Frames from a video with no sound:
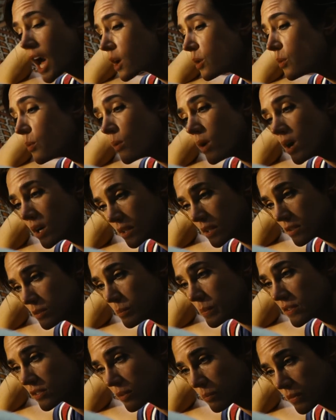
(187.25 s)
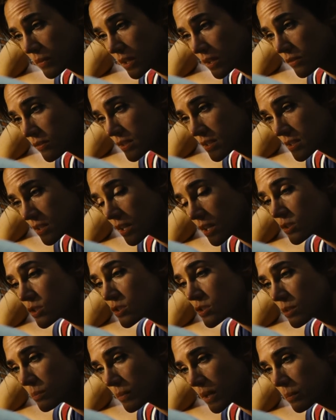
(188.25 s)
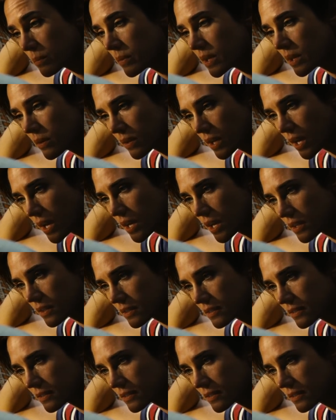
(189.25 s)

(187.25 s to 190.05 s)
I don't want it to be something if it's not just to make me okay.